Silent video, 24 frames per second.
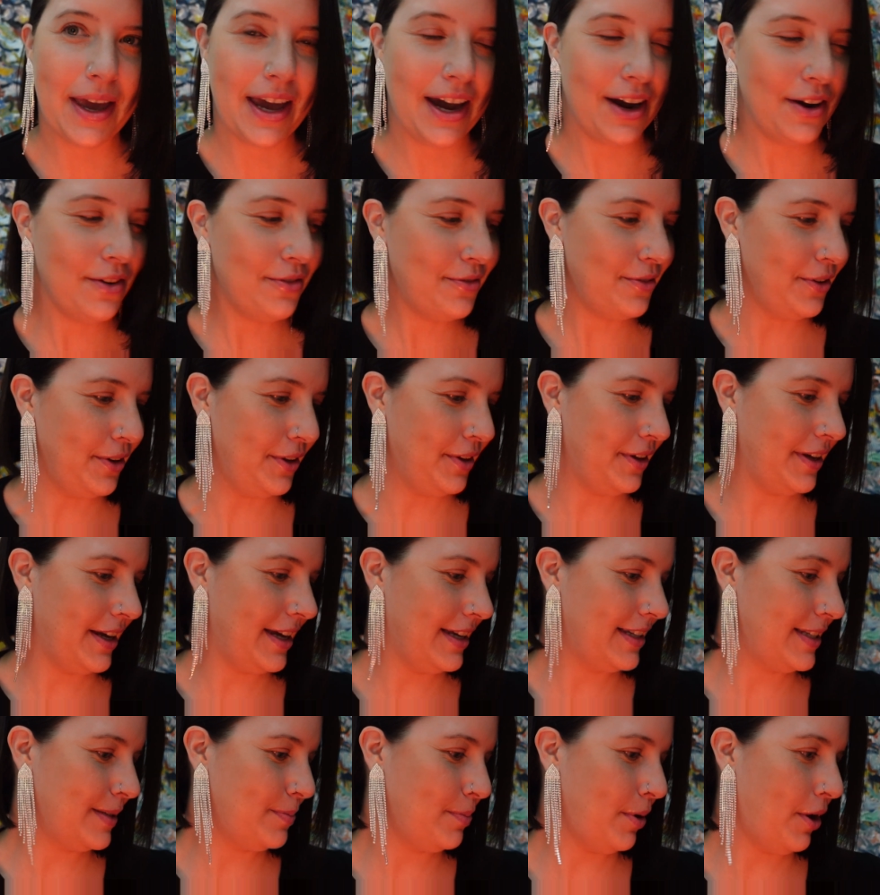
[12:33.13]
careful
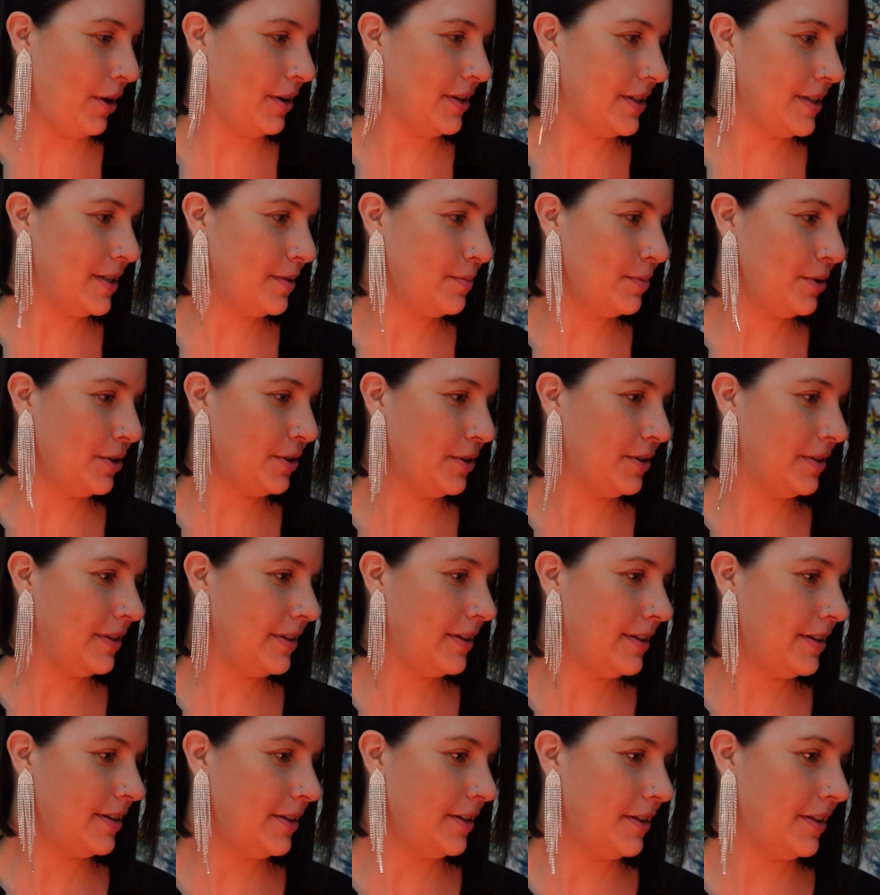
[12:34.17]
as possible.
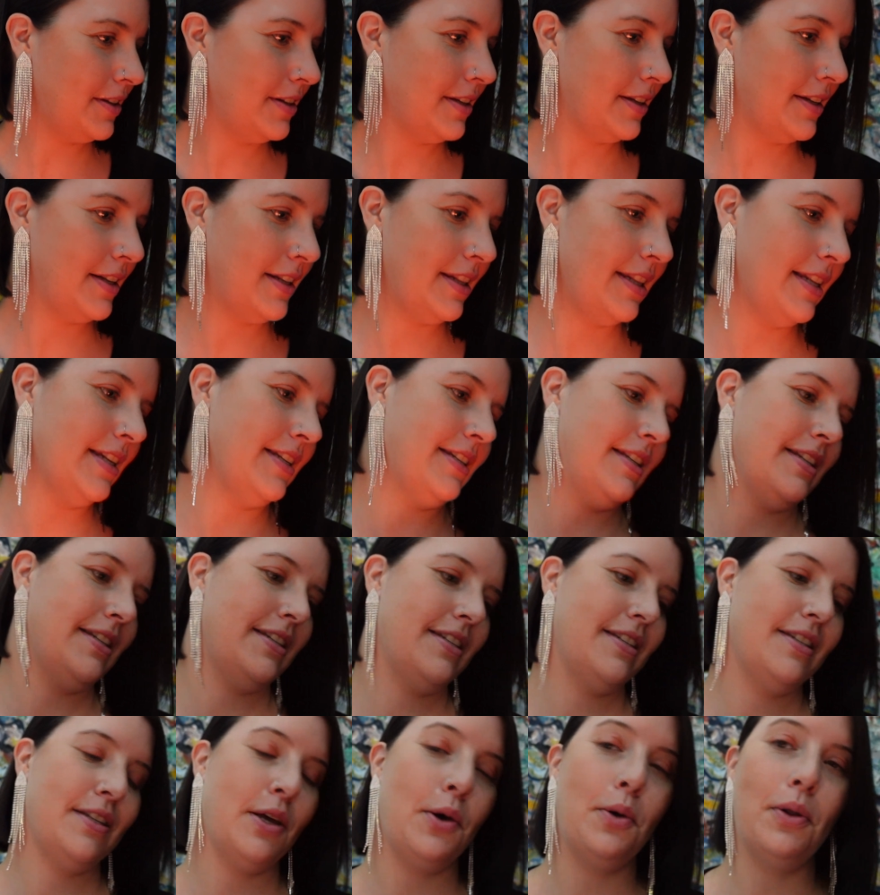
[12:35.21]
This
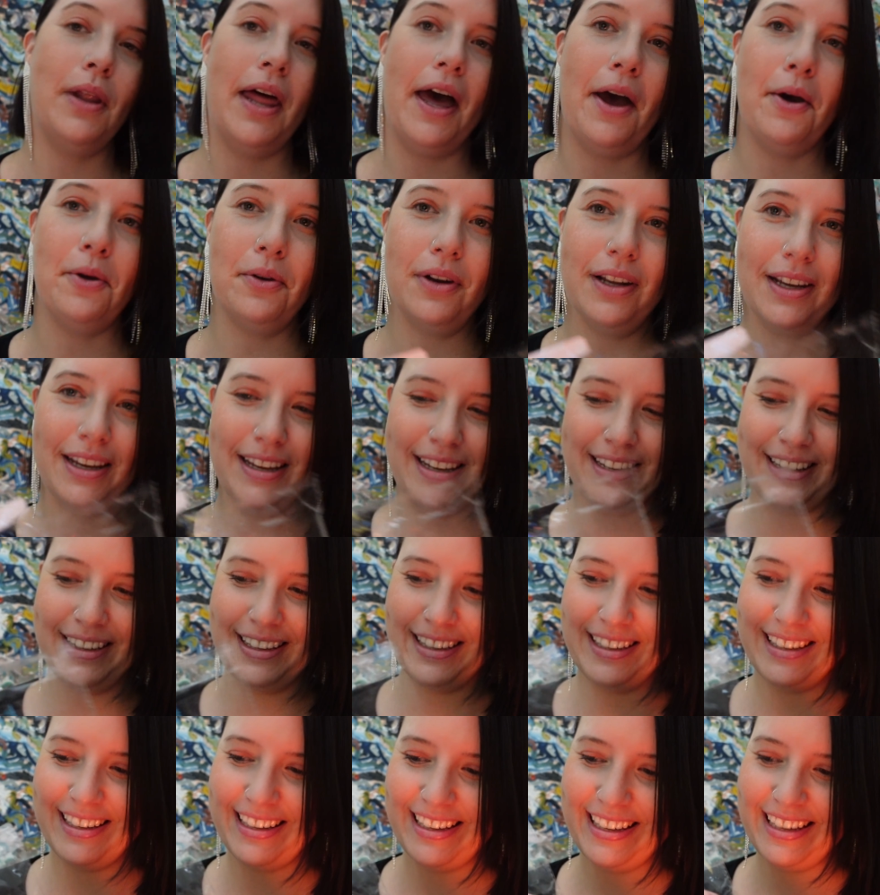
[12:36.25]
is so loud.
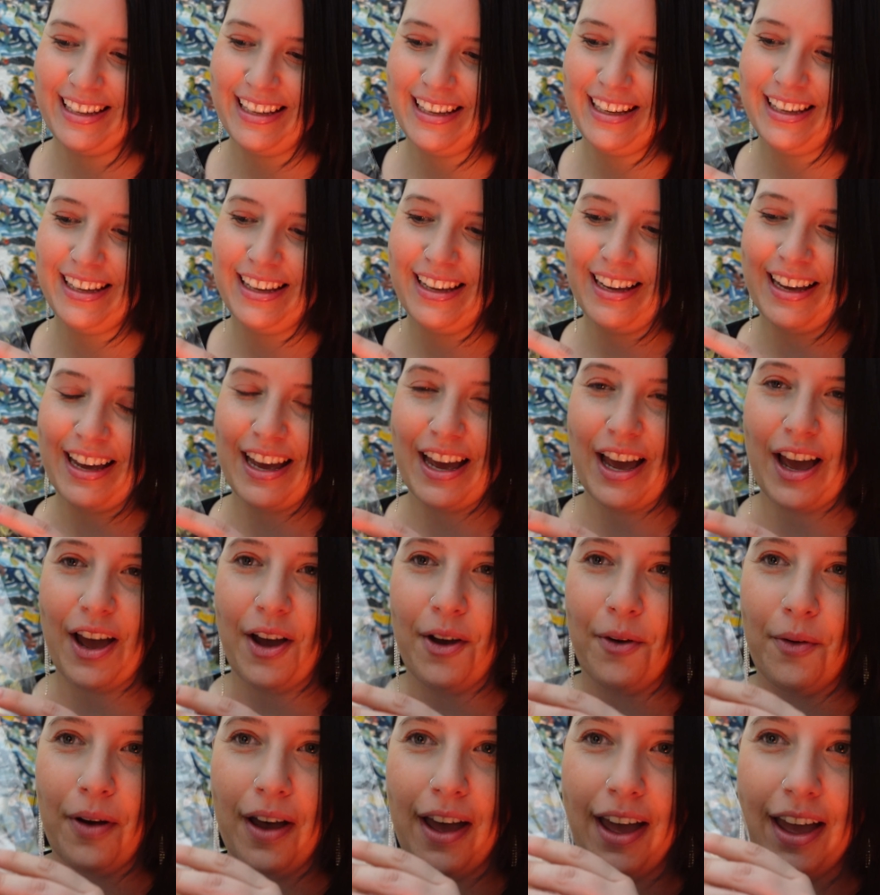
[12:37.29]

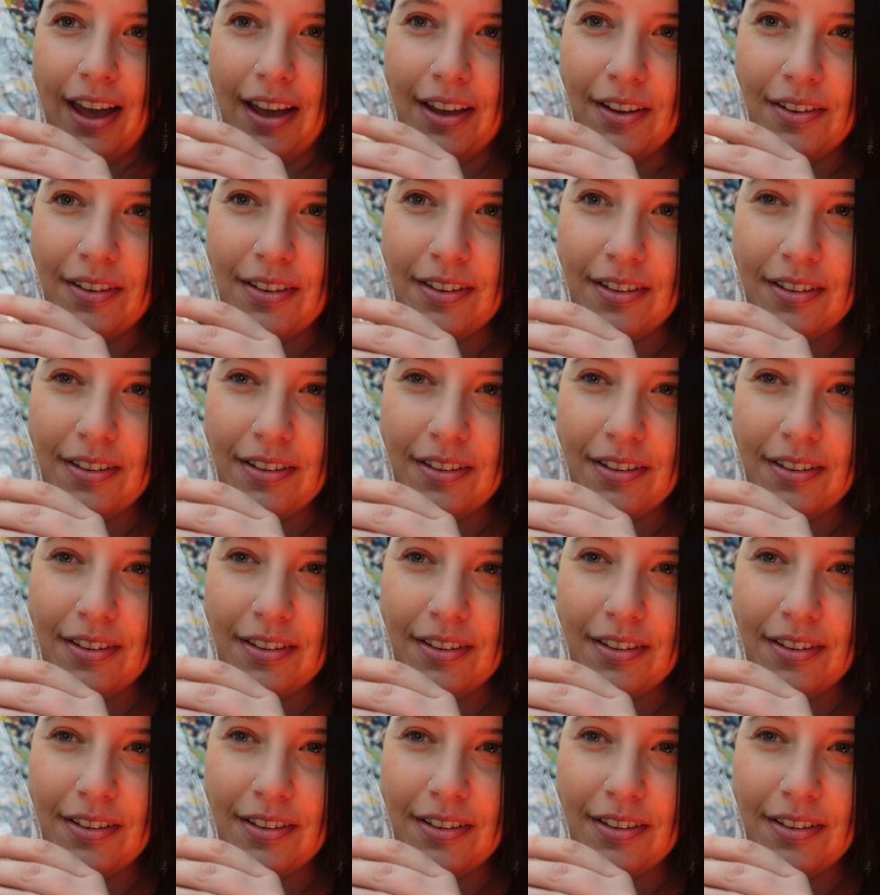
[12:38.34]
Okay.